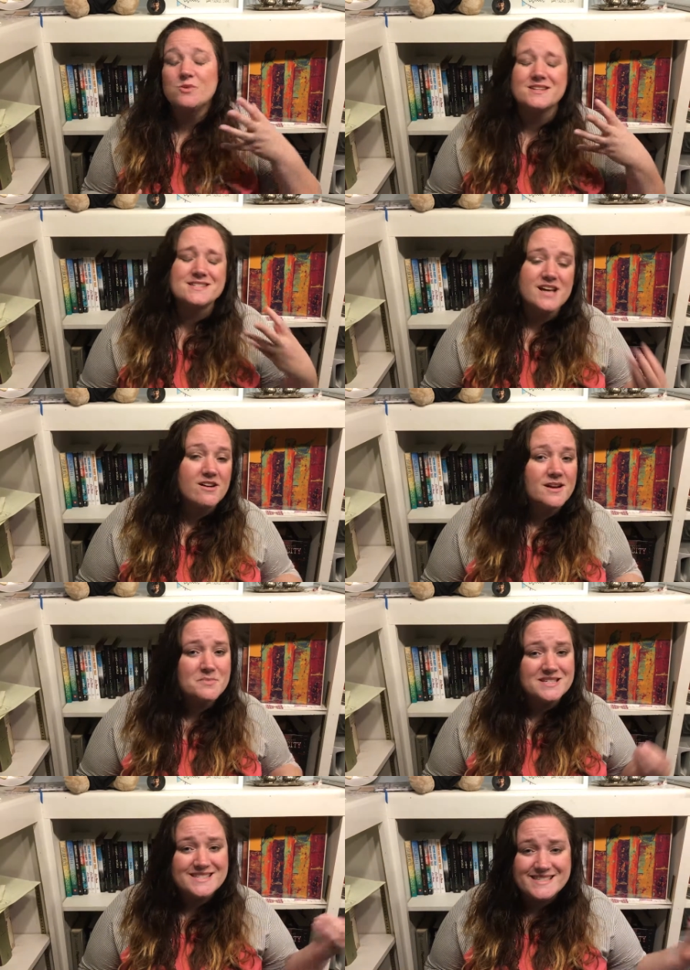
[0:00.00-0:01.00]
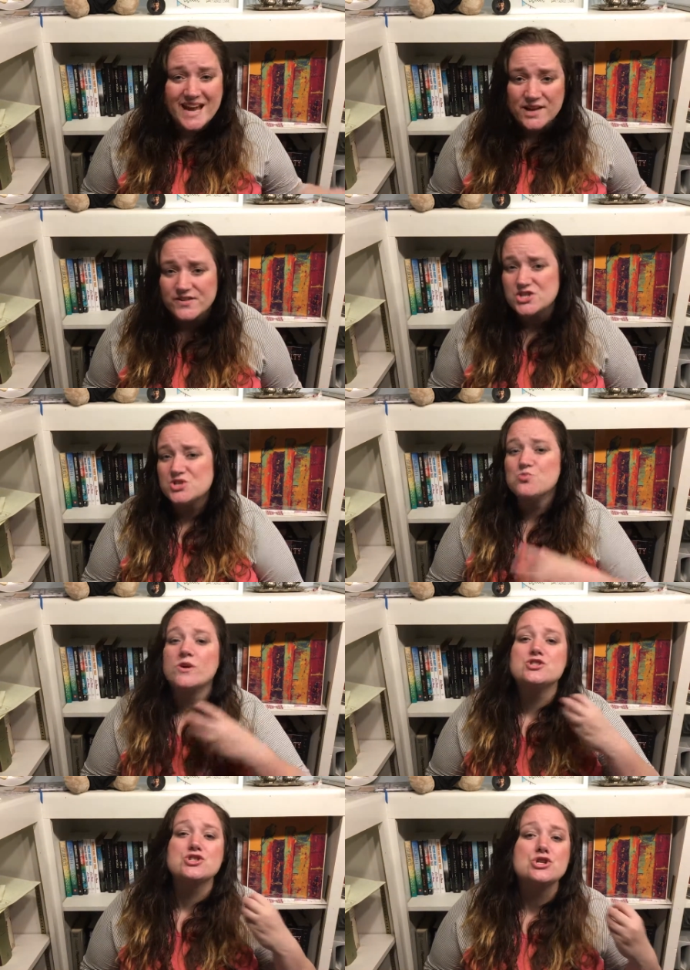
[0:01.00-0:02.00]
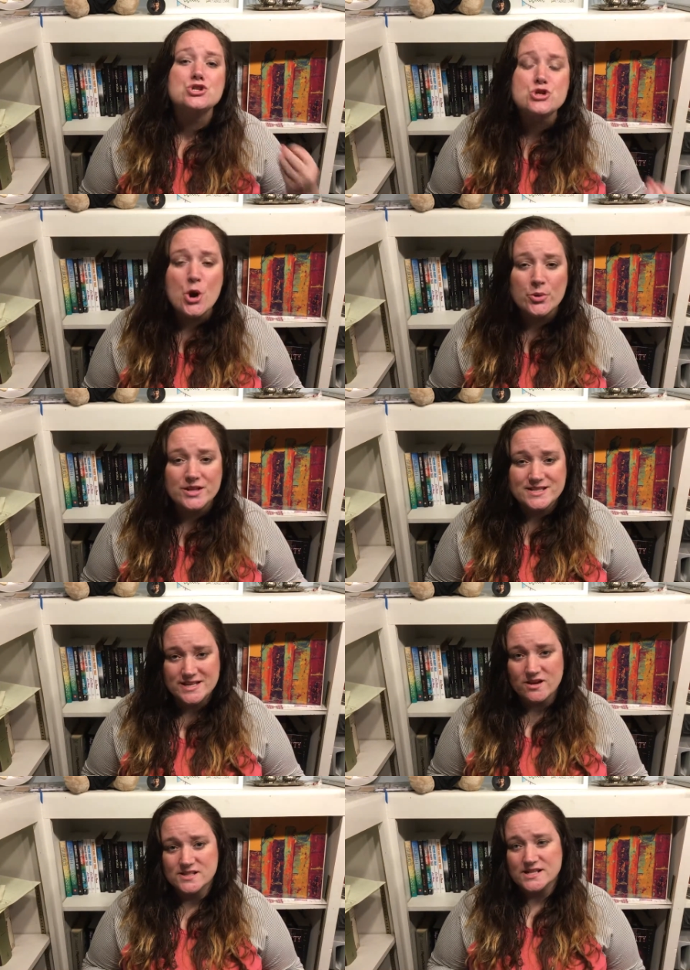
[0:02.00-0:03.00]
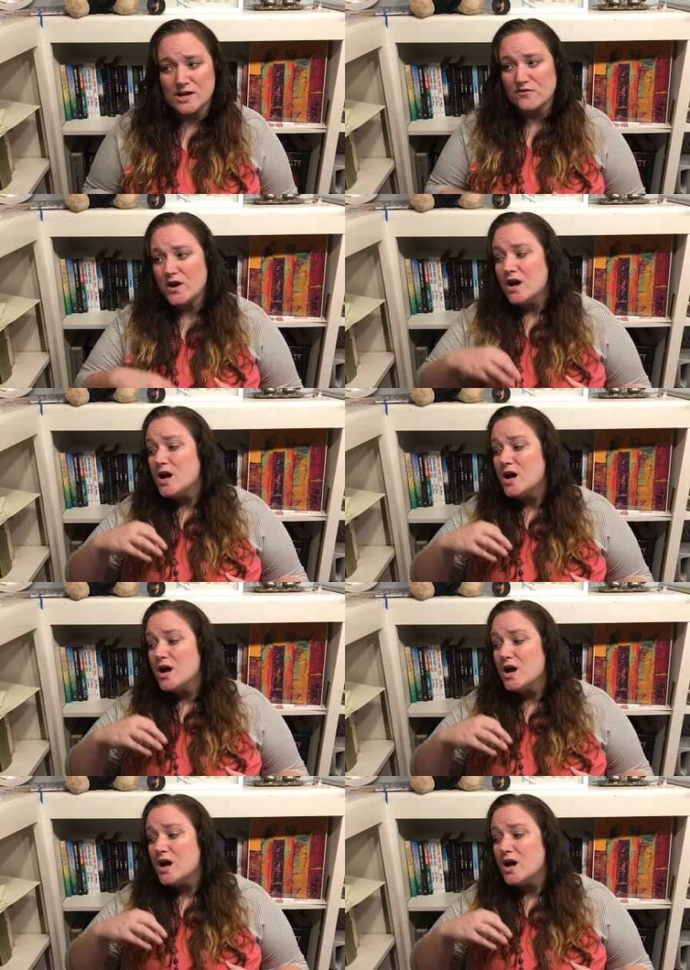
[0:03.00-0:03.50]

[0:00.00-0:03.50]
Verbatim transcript: wants Sarah to be safe and she wants to know that Sarah's safe.